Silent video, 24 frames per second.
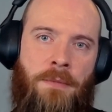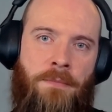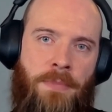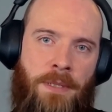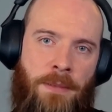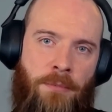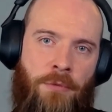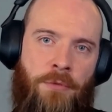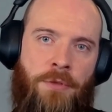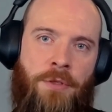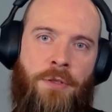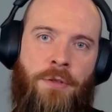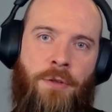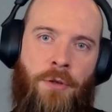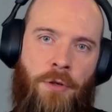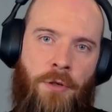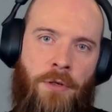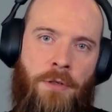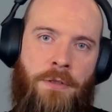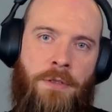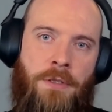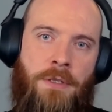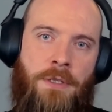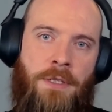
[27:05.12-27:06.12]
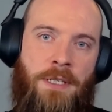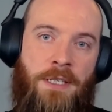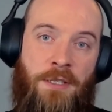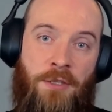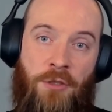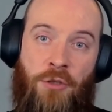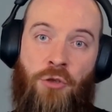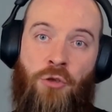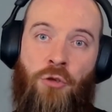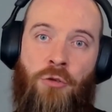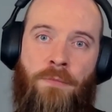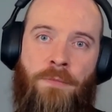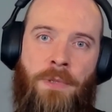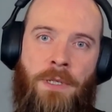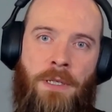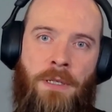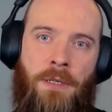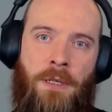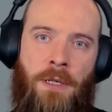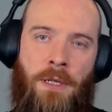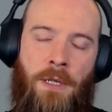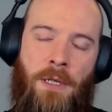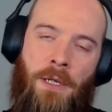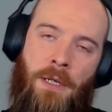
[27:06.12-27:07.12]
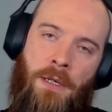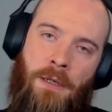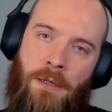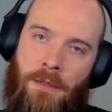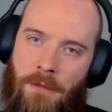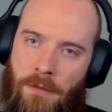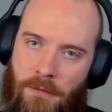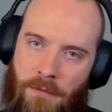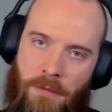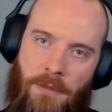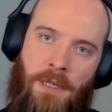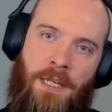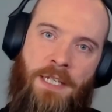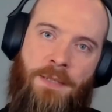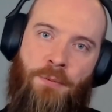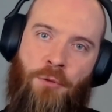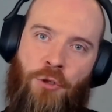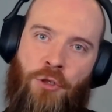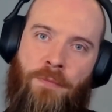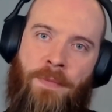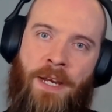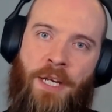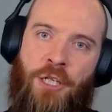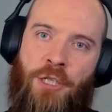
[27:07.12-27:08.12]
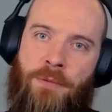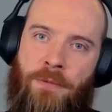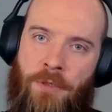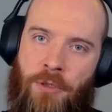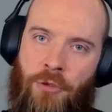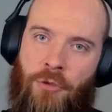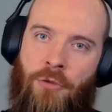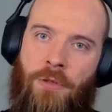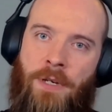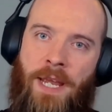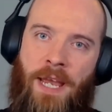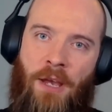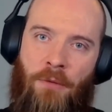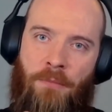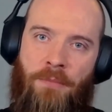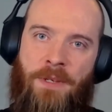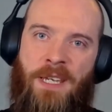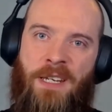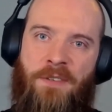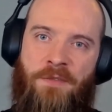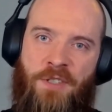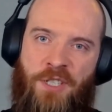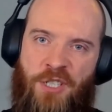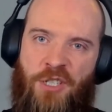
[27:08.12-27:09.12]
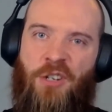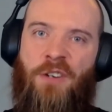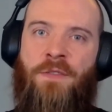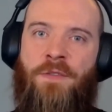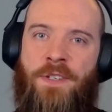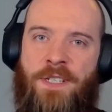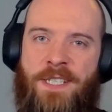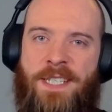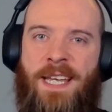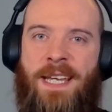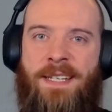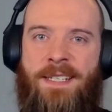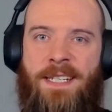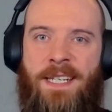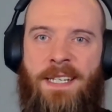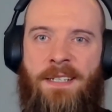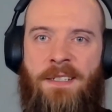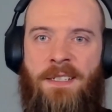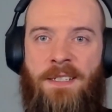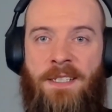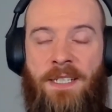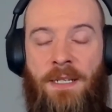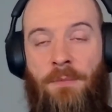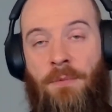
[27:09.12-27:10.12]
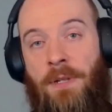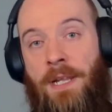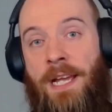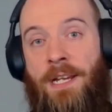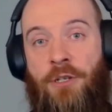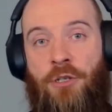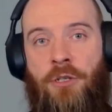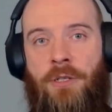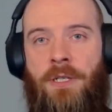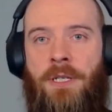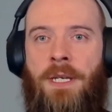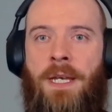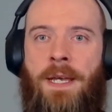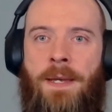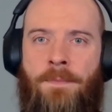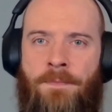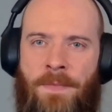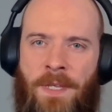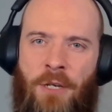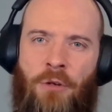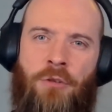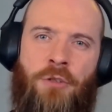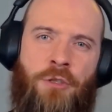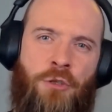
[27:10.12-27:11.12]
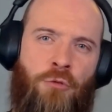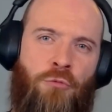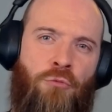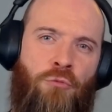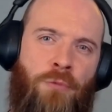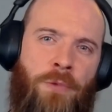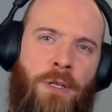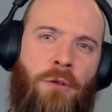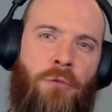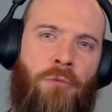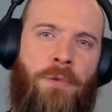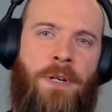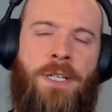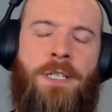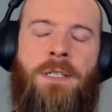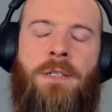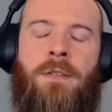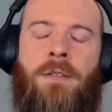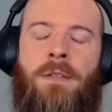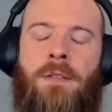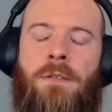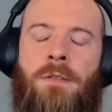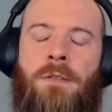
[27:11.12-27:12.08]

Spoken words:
and people's thoughts as it should be. Exposure management is going to help kind of surface that data, say, well, actually, here's the real risk